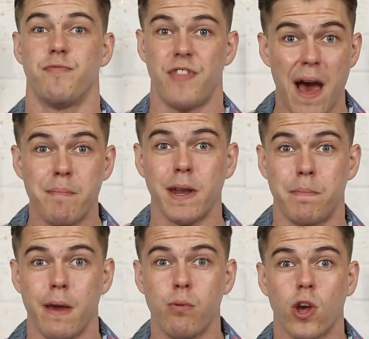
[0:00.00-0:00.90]
that many
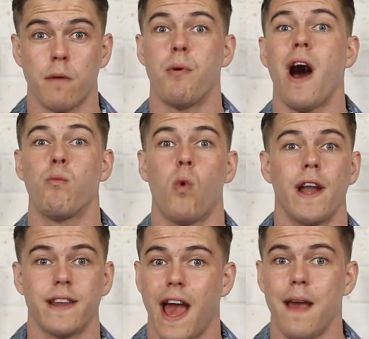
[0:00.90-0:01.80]
people can buy
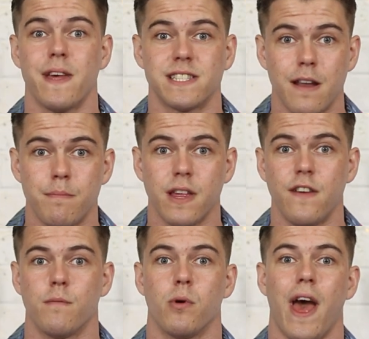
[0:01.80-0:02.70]
one game? That's
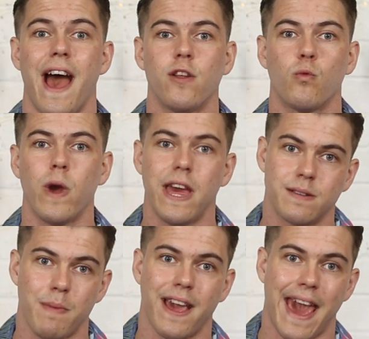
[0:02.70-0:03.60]
unbelievable. How do we
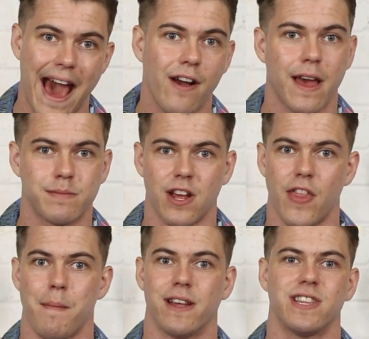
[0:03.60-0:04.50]
make our game sell
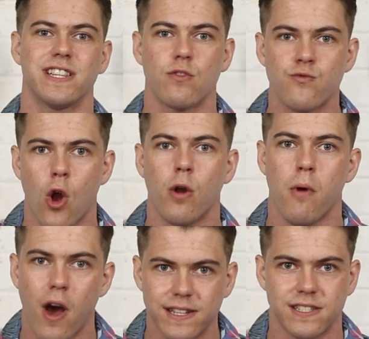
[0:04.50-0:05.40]
that much? And that's a wrong
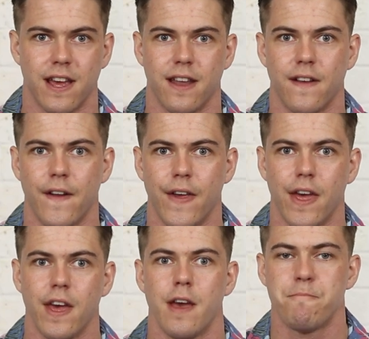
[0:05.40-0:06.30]
mindset.
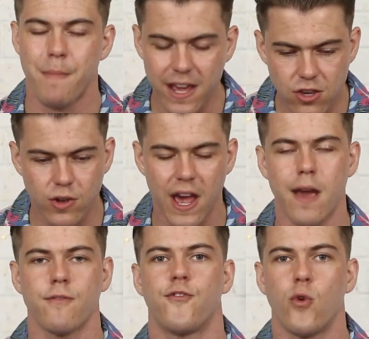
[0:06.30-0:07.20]
Make your
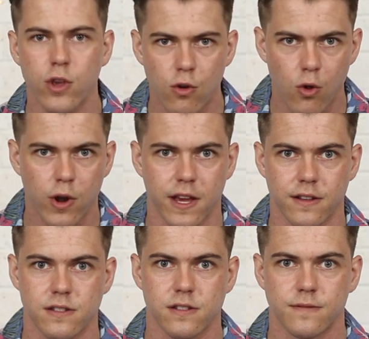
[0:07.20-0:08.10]
game for your
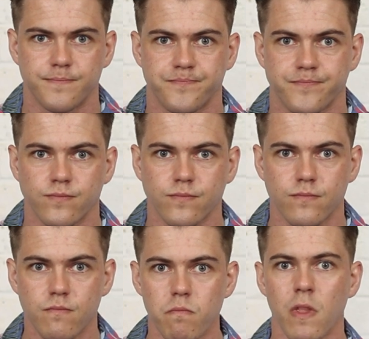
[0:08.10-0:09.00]
audience.
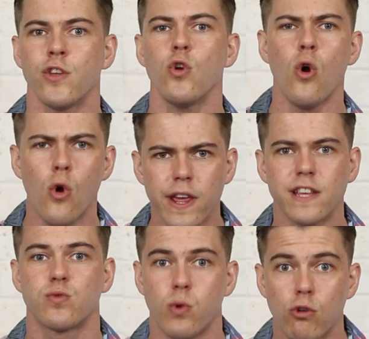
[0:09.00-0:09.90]
Your
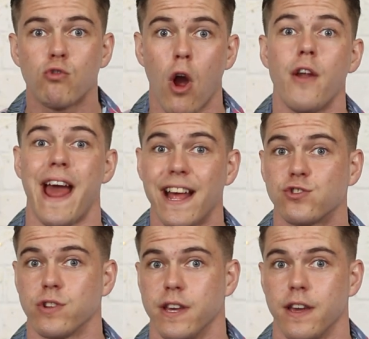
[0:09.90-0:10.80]
audience will grow
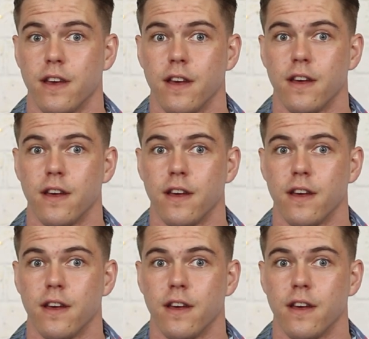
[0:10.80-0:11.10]
naturally.